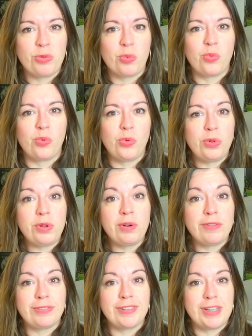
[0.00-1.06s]
the ruler
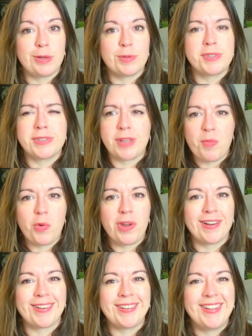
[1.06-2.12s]
of Leo,
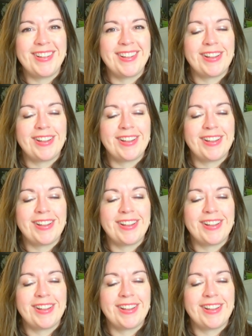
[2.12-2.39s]
somewhere